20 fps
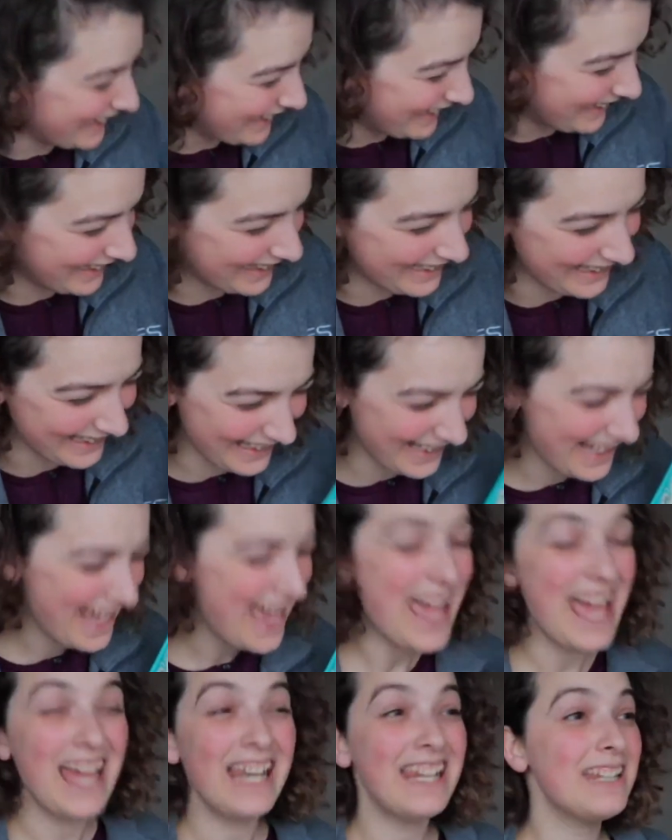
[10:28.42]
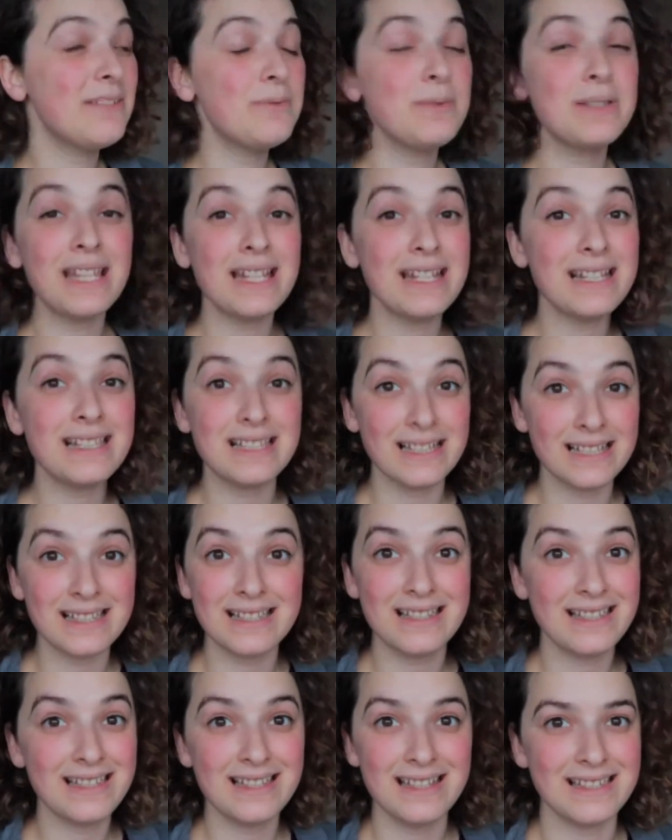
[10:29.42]
And it was like
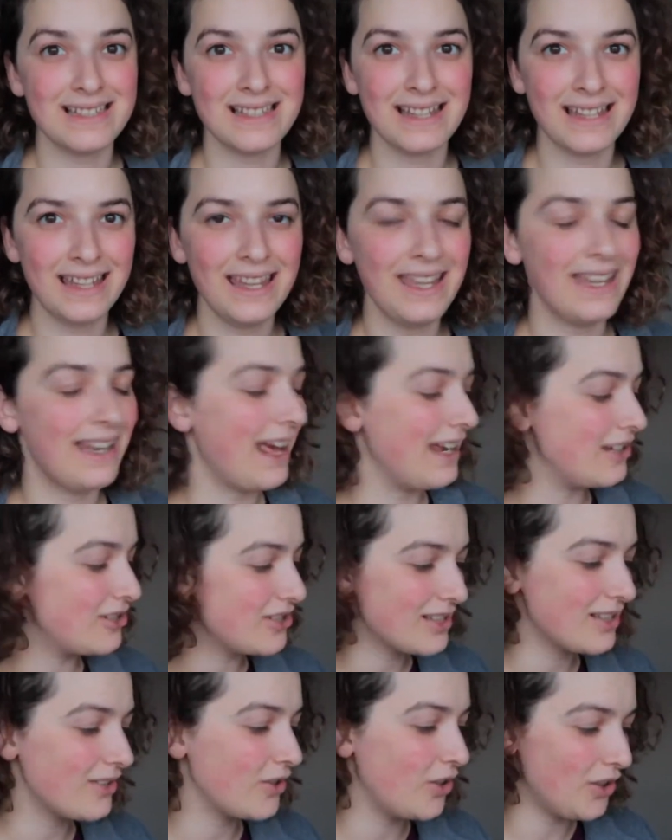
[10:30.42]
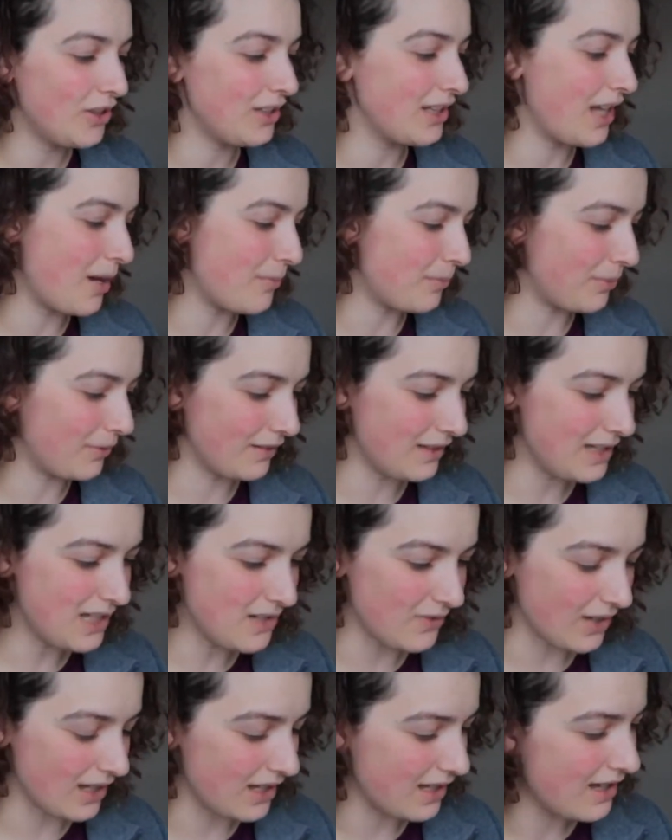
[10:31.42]
60 cents. Again, I just could not
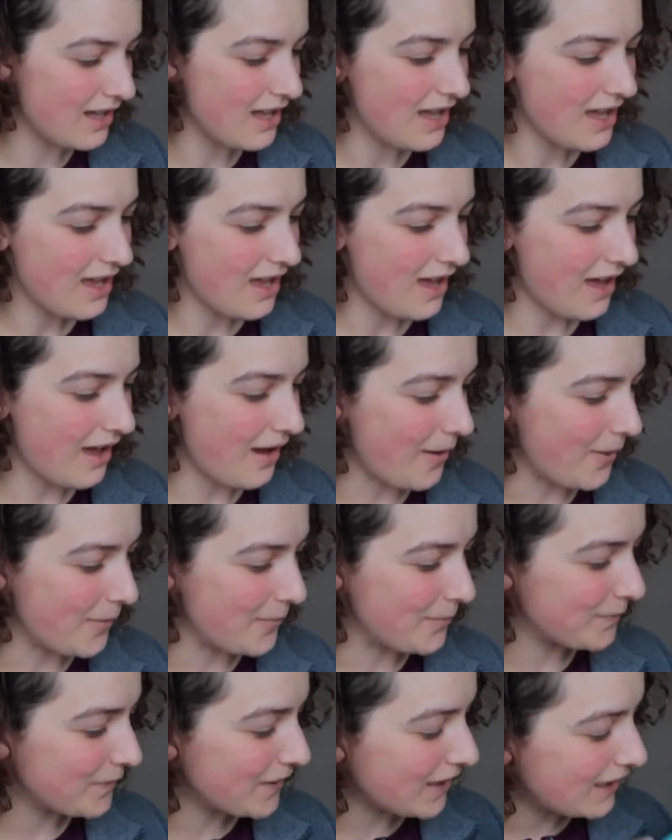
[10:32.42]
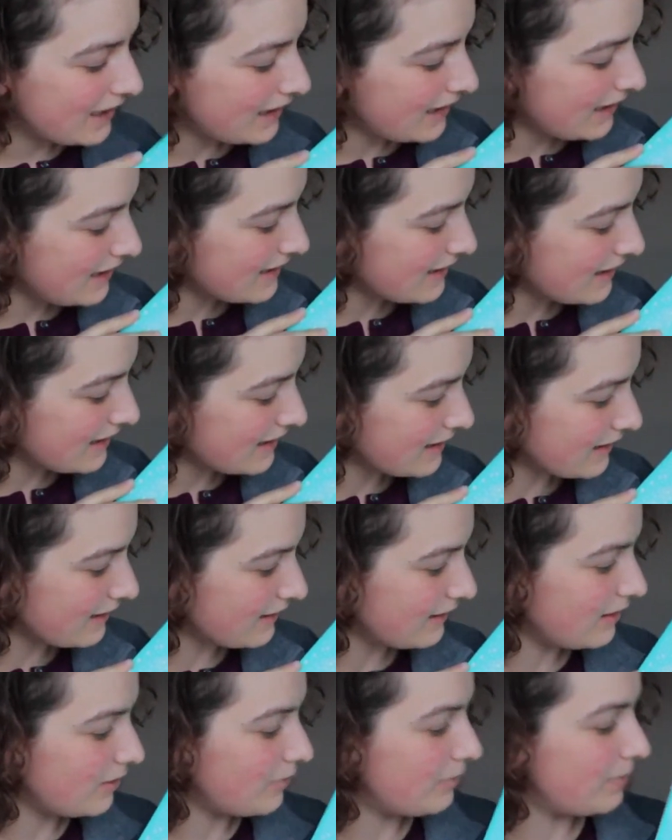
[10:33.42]
believe it. And it's a
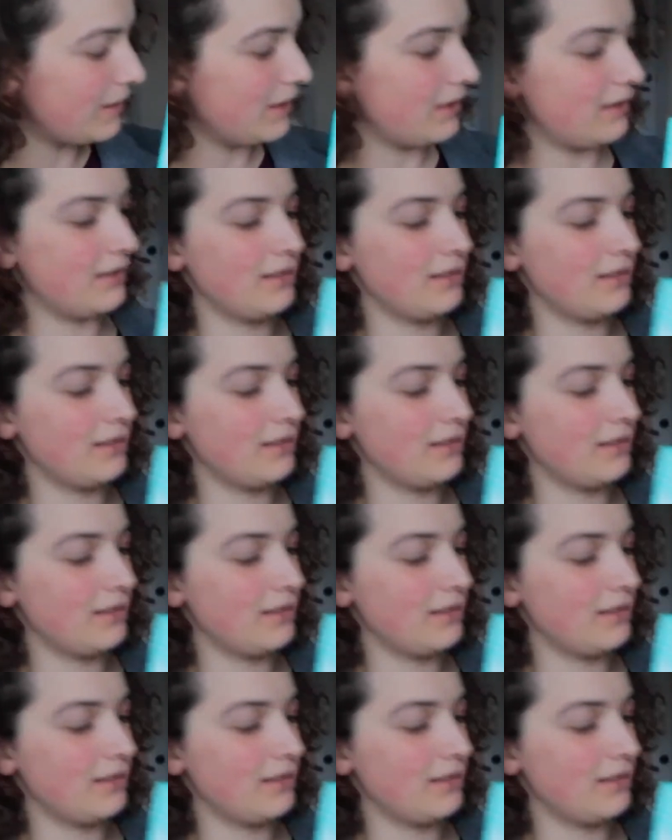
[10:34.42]
little bit